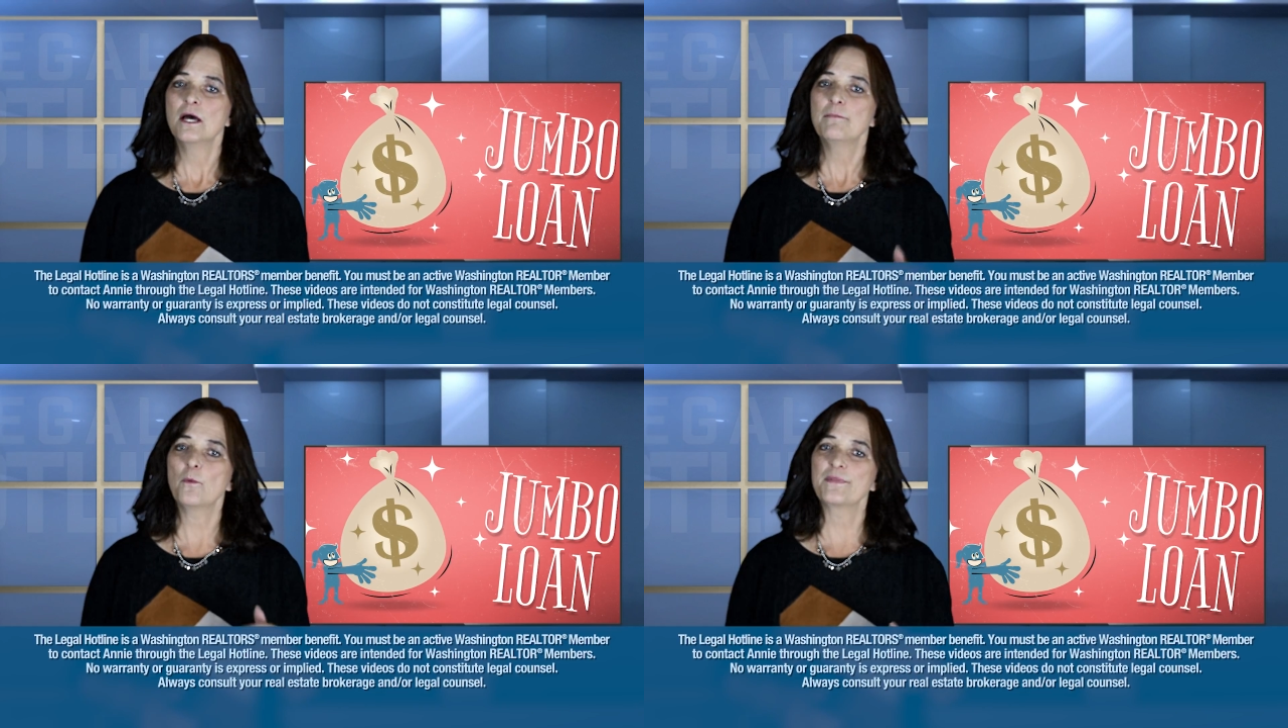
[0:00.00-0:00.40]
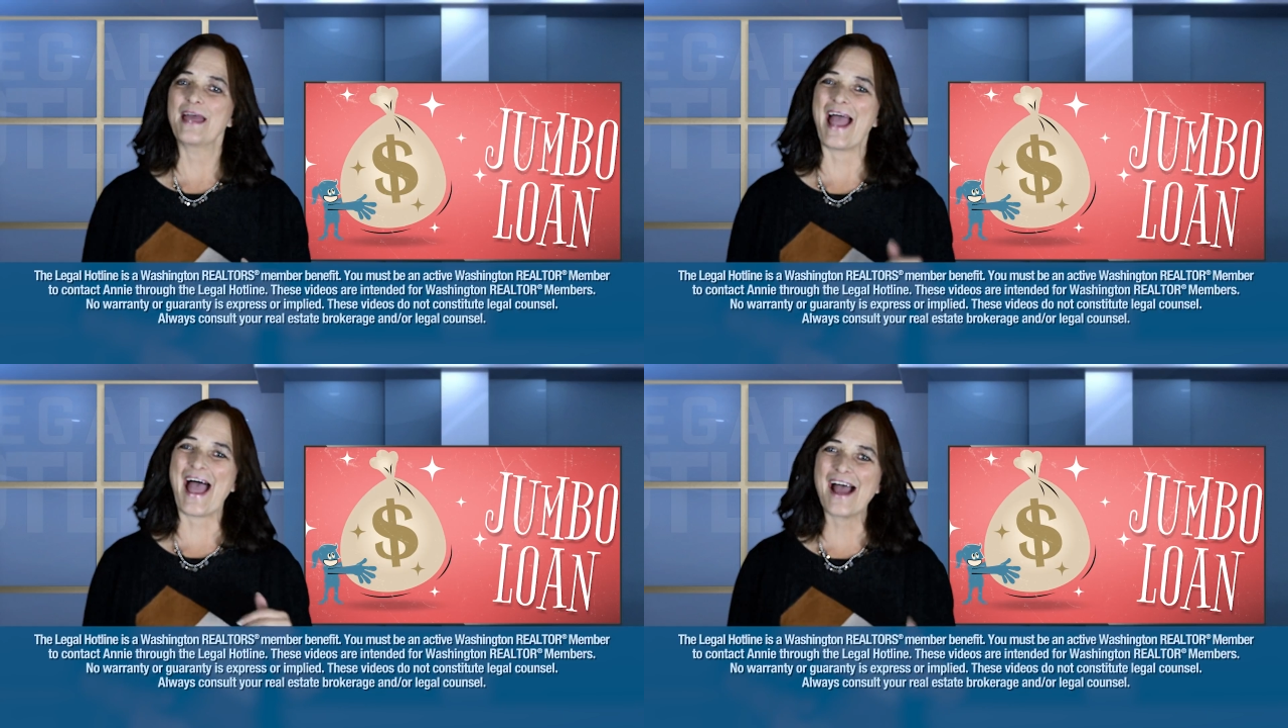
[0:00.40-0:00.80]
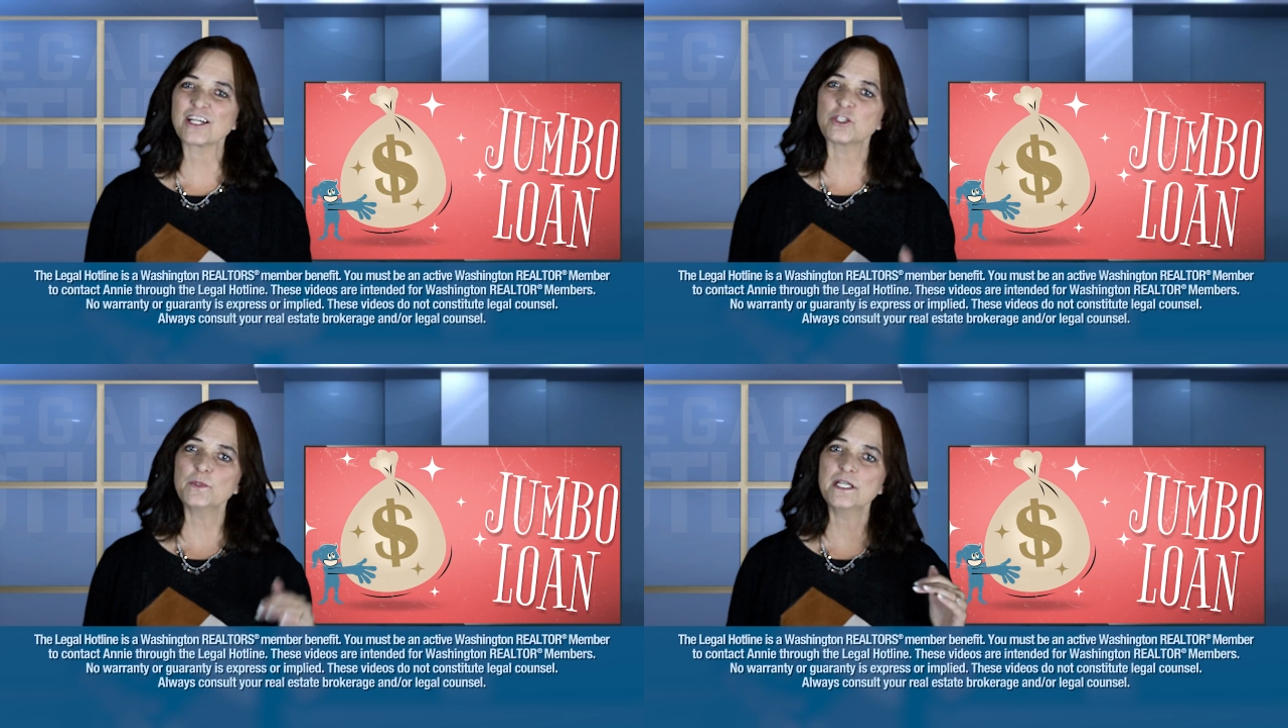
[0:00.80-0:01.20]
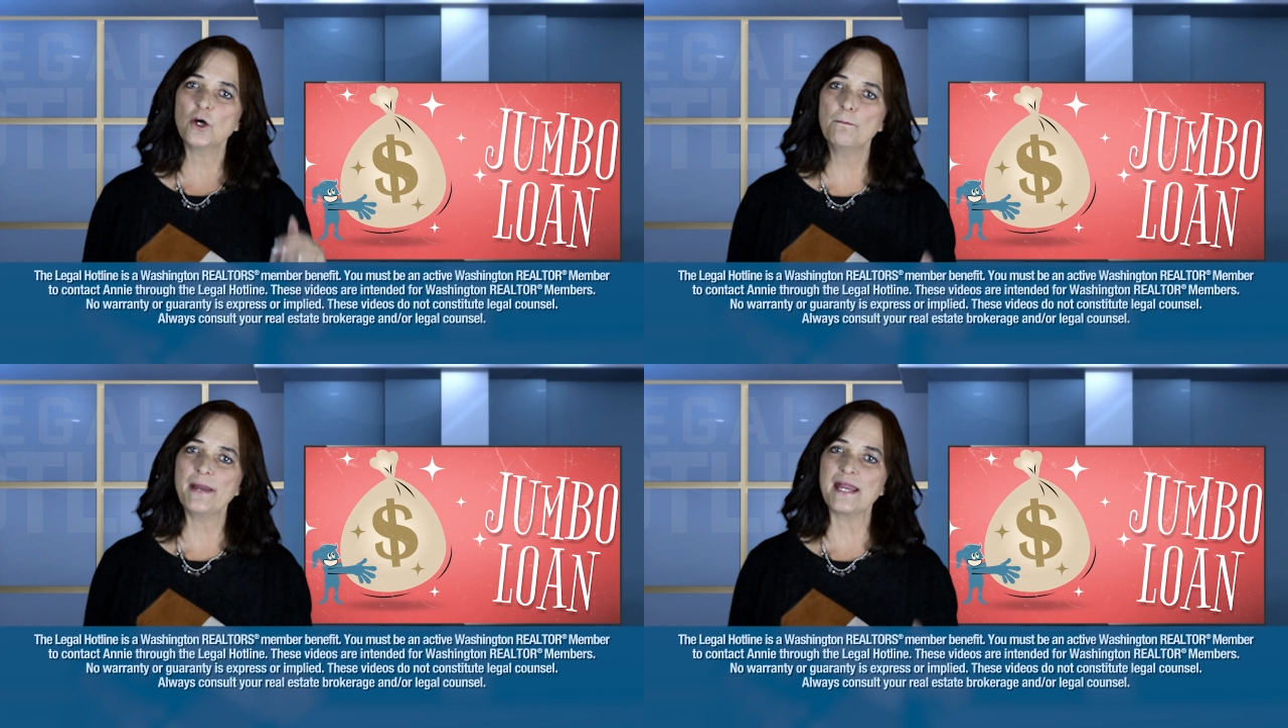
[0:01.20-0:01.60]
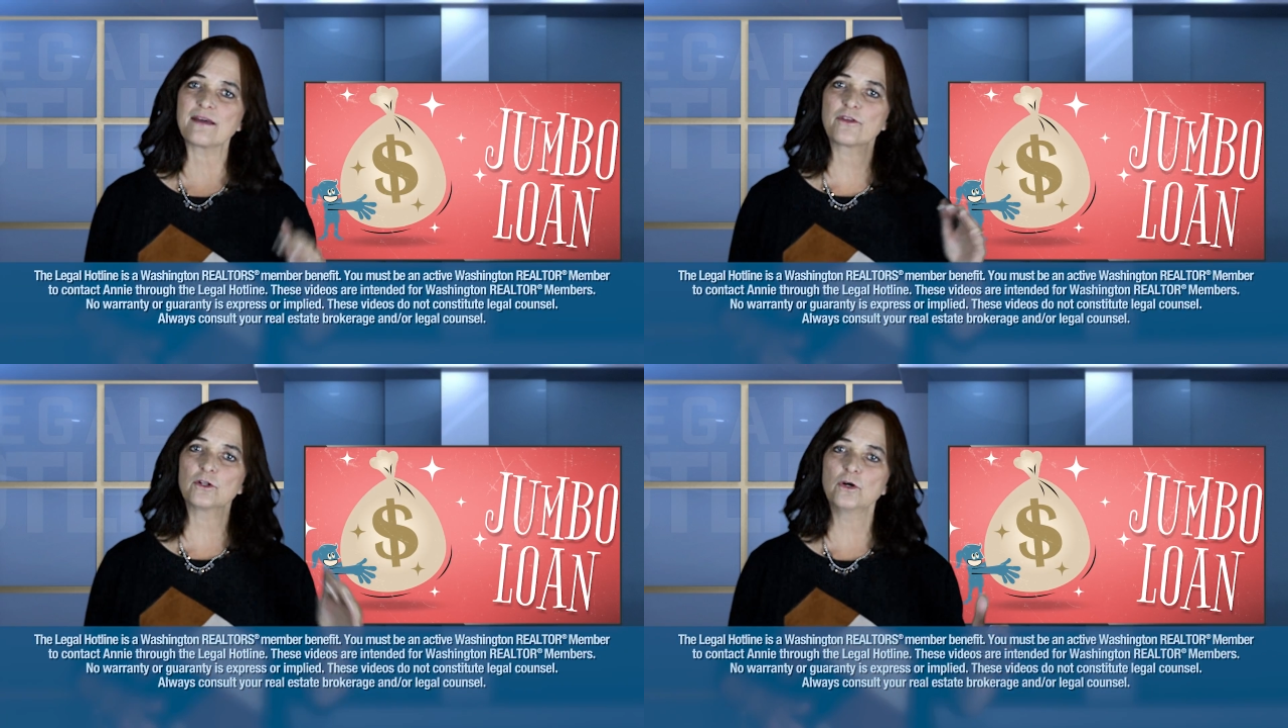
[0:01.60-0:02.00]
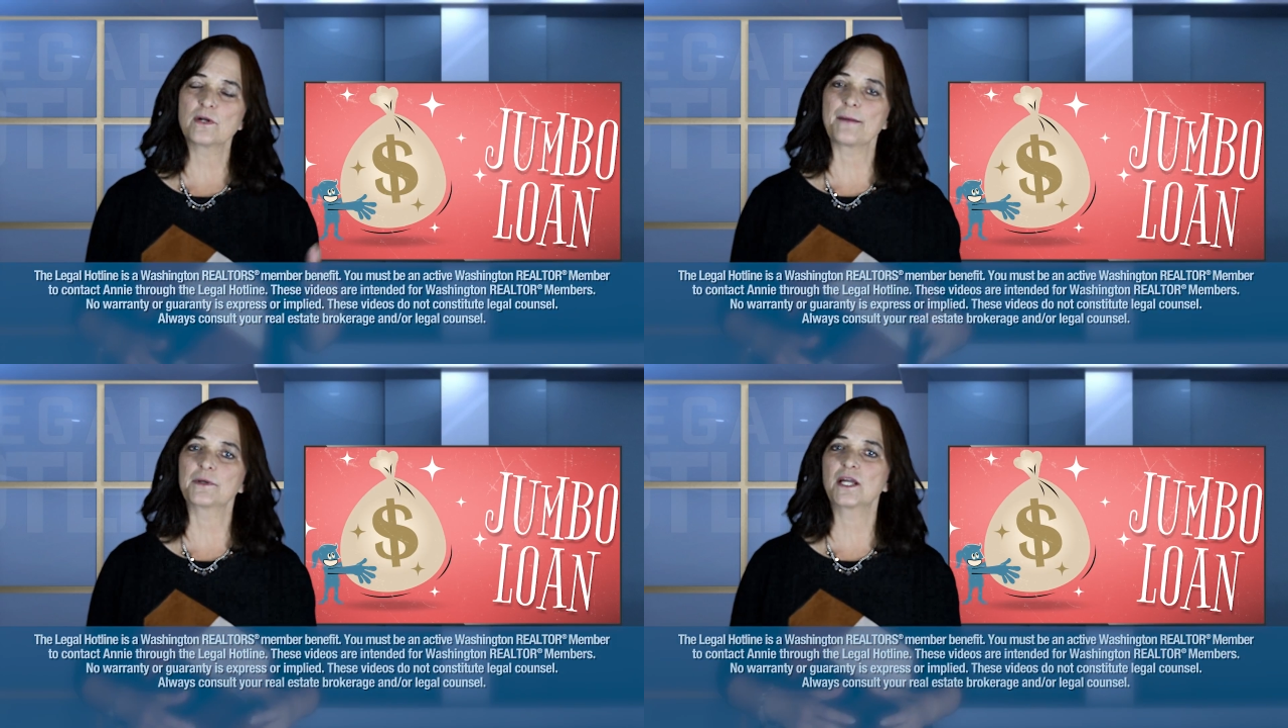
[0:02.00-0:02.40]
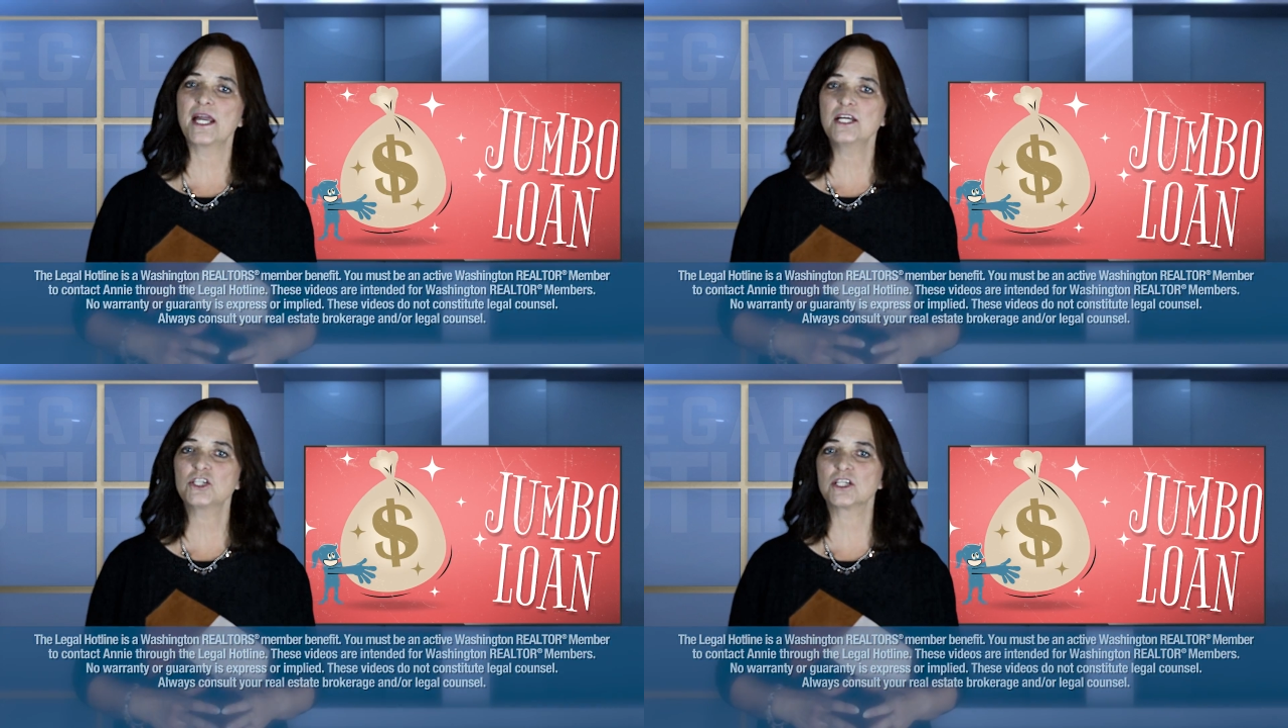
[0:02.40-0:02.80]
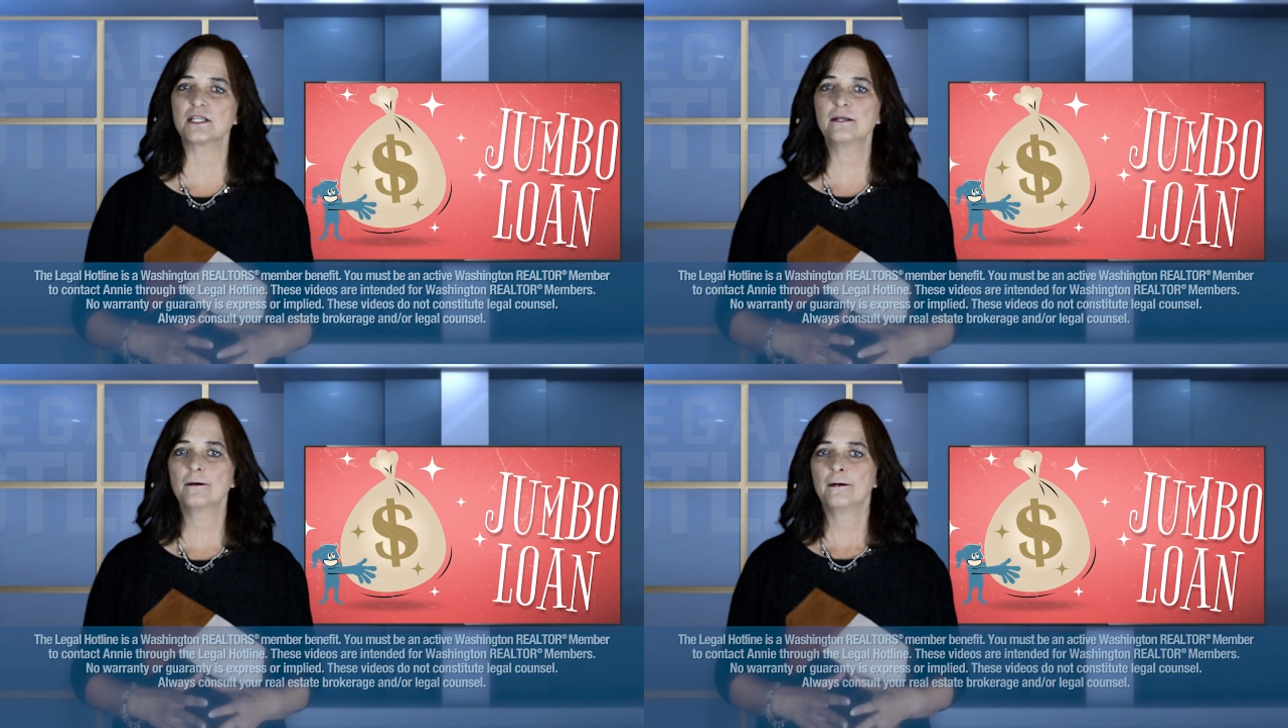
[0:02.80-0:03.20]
but when they actually go make their loan application,